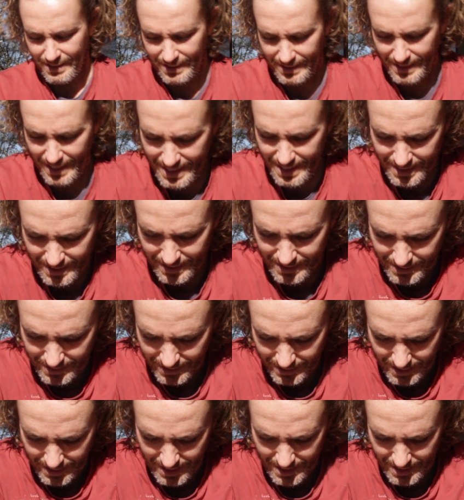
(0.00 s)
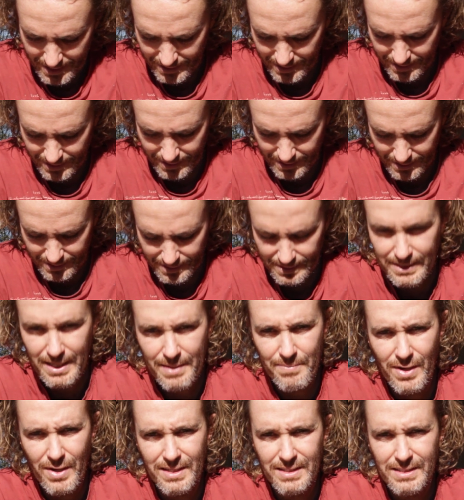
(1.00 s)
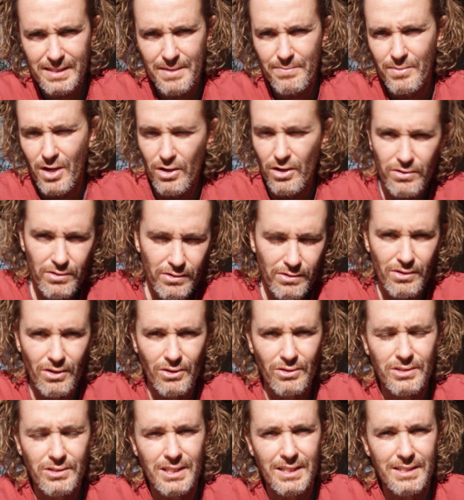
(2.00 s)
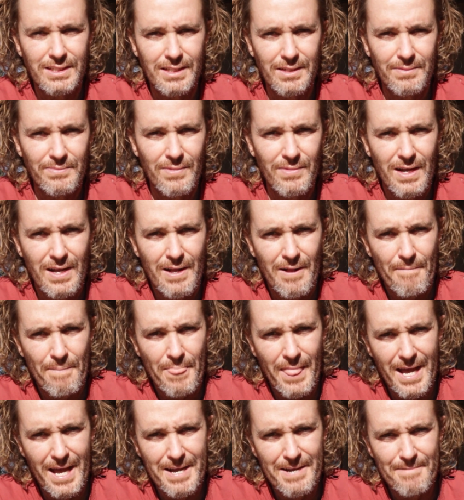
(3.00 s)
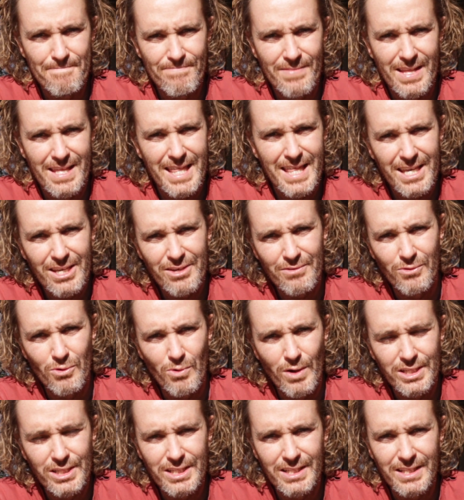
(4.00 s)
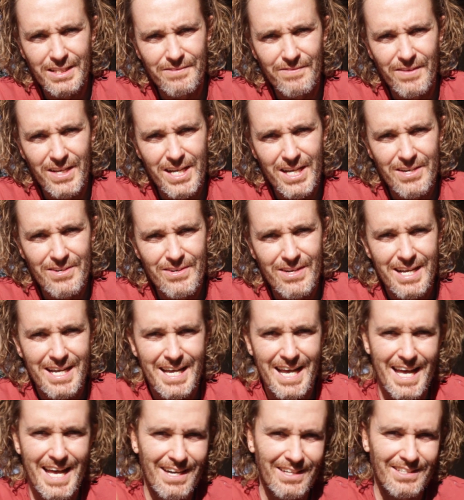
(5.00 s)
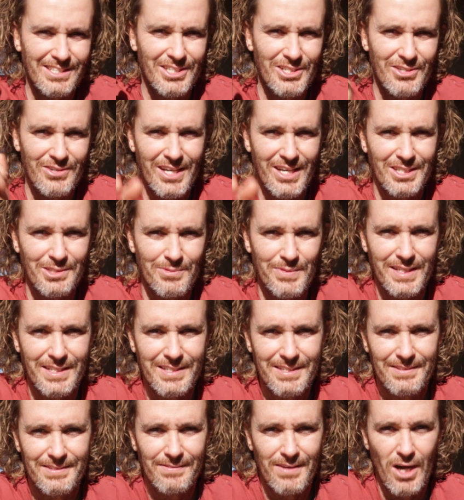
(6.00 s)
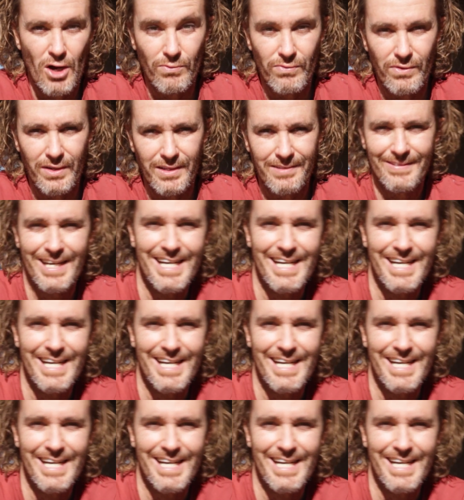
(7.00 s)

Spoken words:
Take it step by step. Go through the whole system. Thank you for watching this video, and I'll see you next week. hopefully.